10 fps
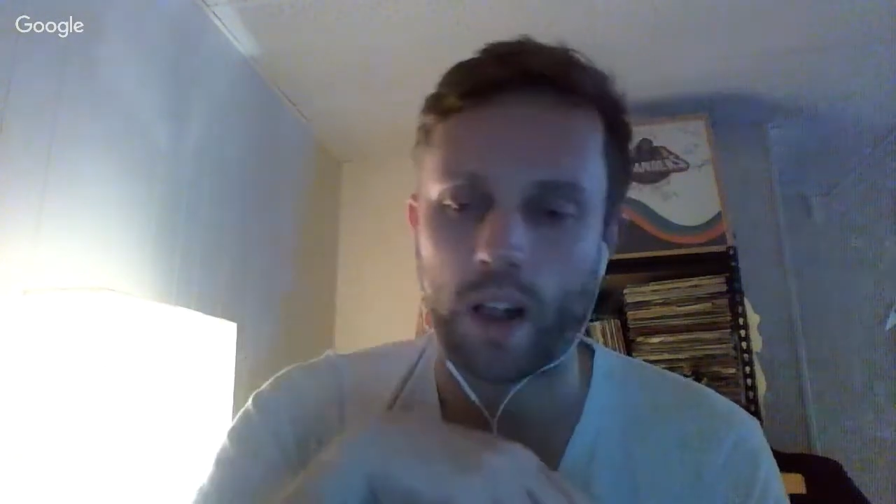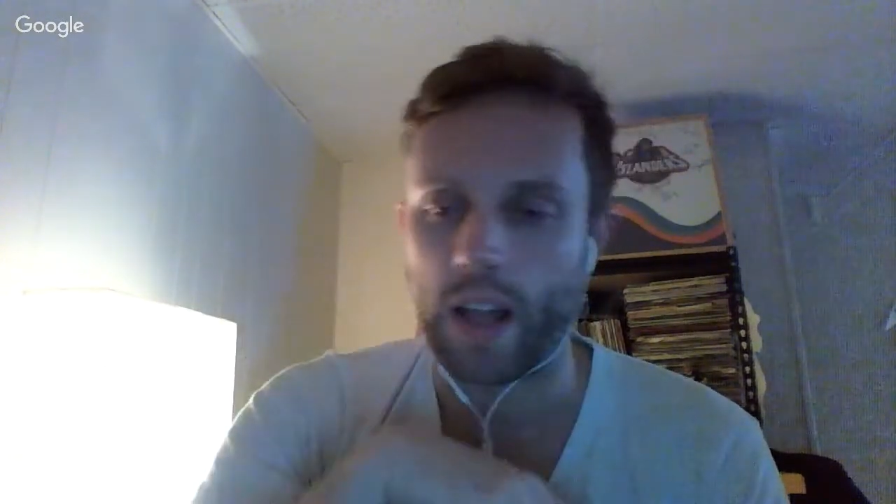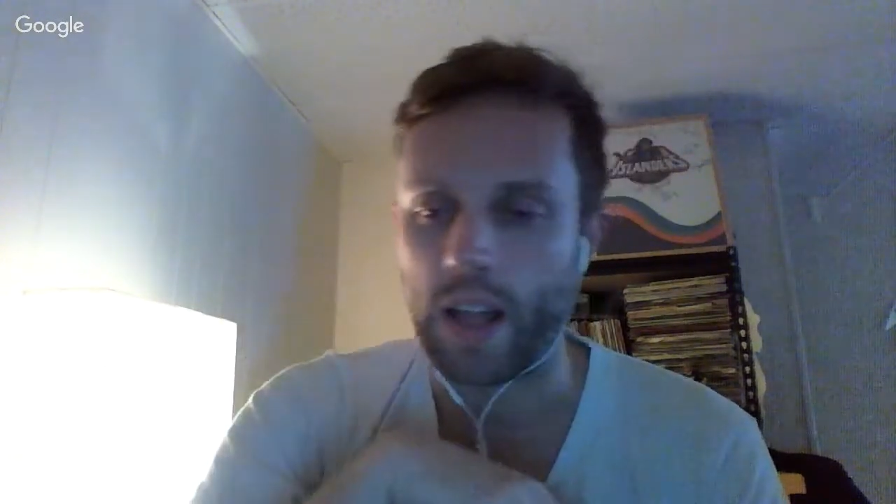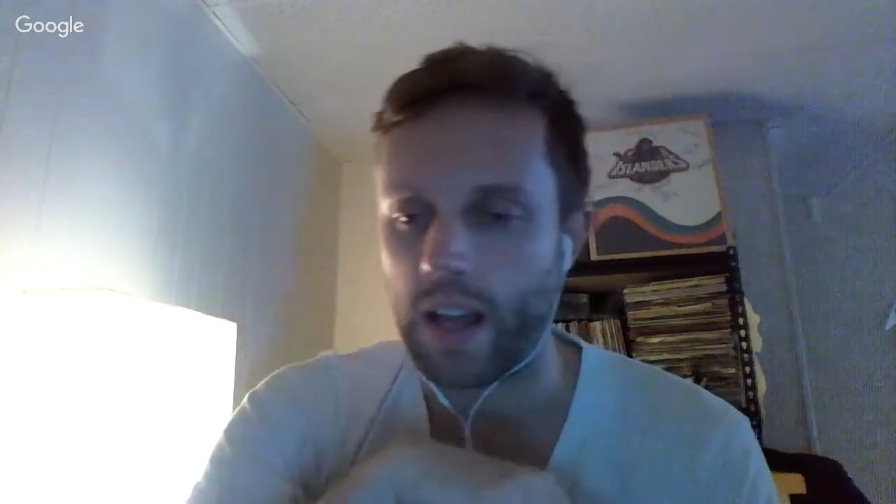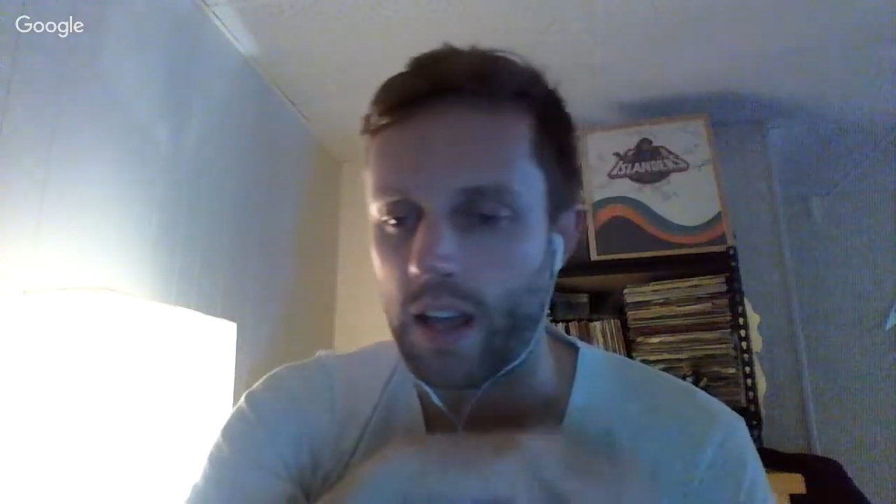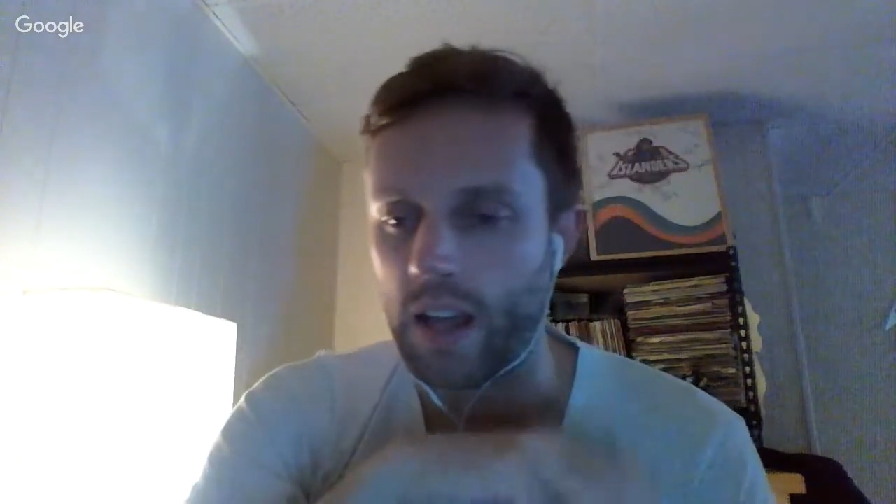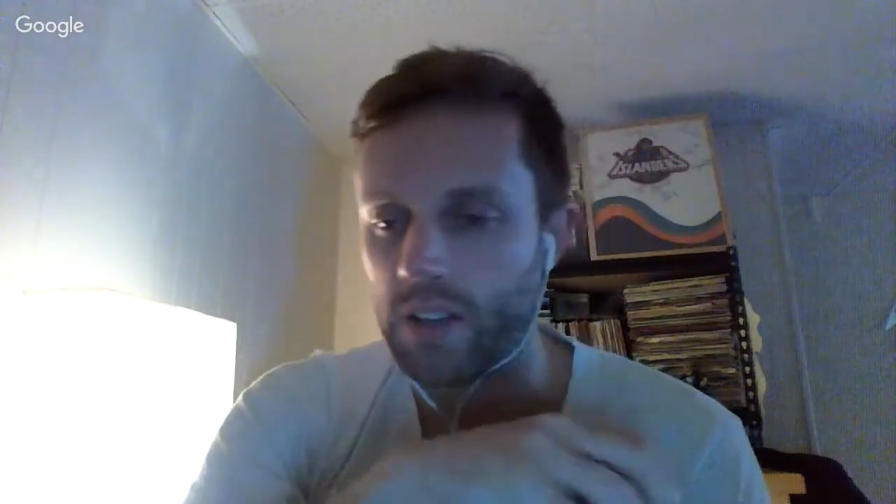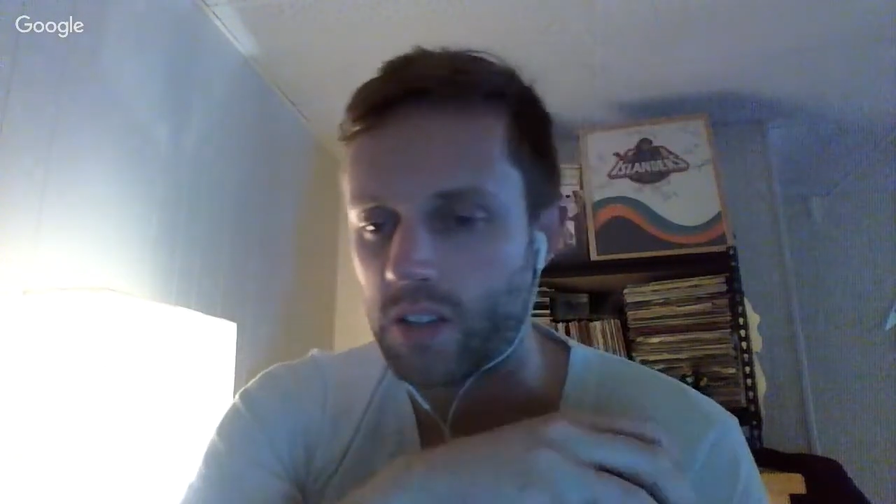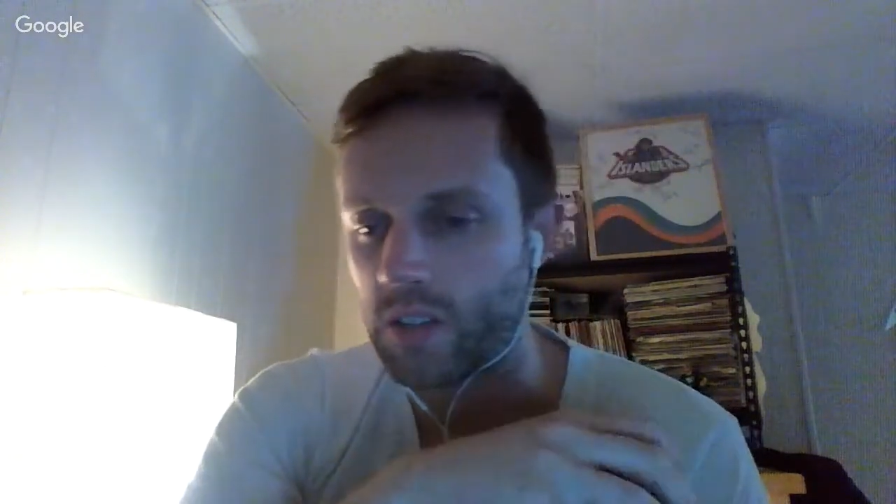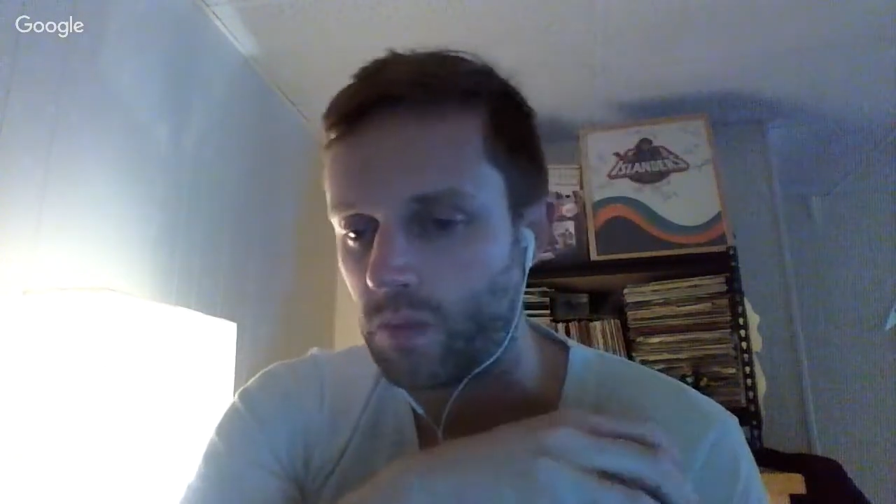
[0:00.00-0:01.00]
I
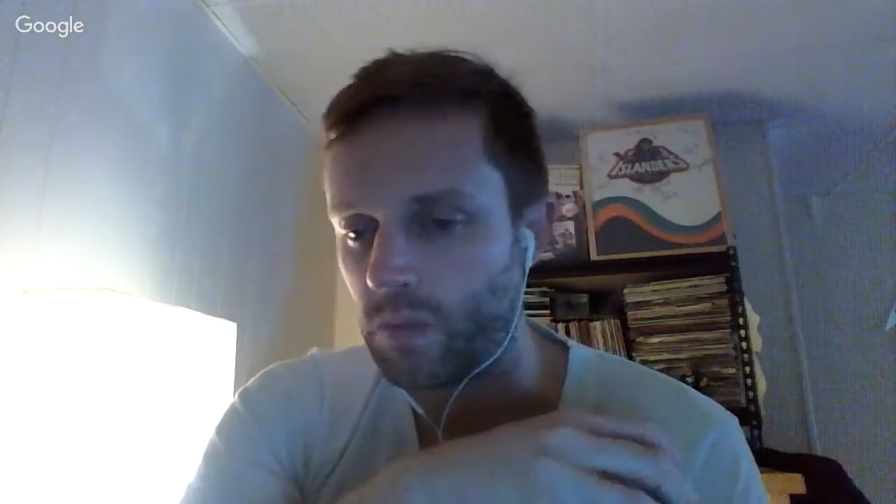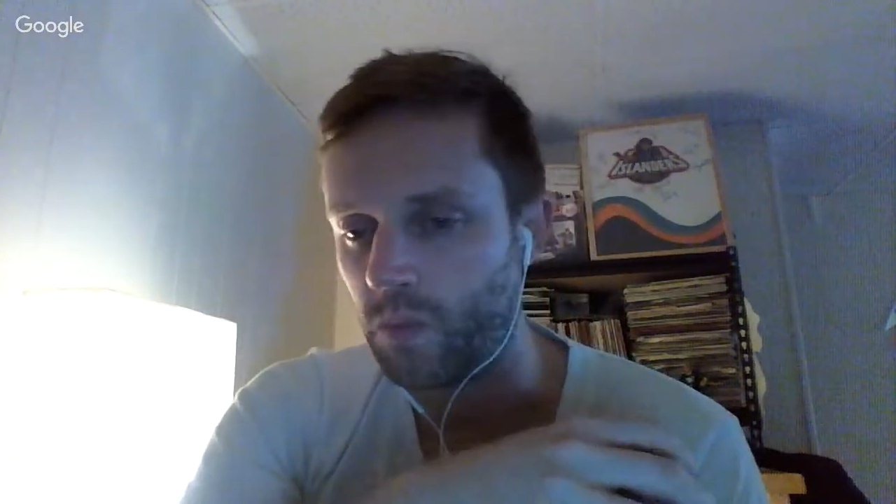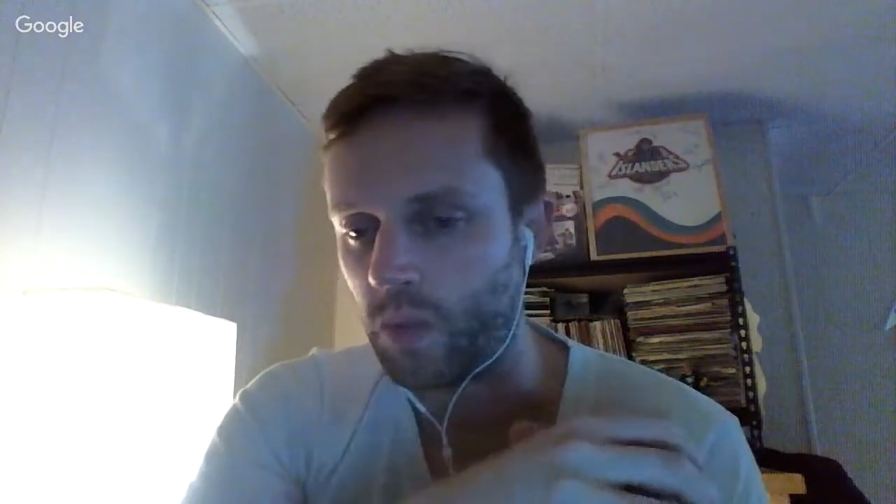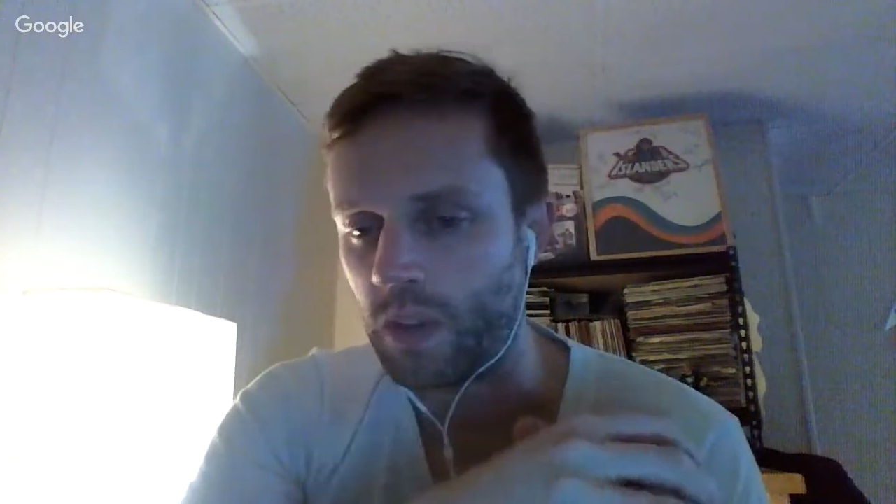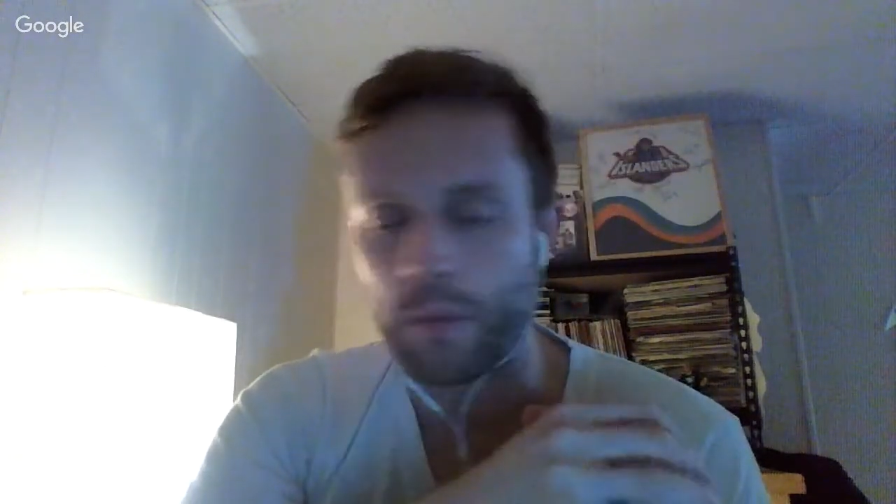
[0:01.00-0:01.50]
just will